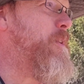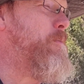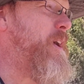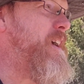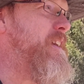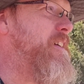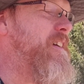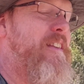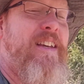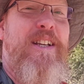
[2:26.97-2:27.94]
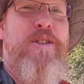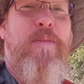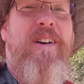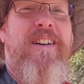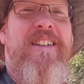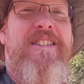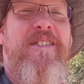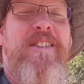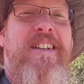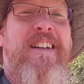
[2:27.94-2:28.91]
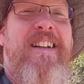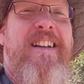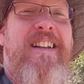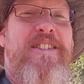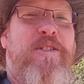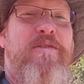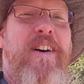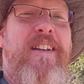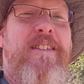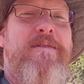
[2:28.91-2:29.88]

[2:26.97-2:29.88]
ahead here, and I think I spotted it, so let's go find it.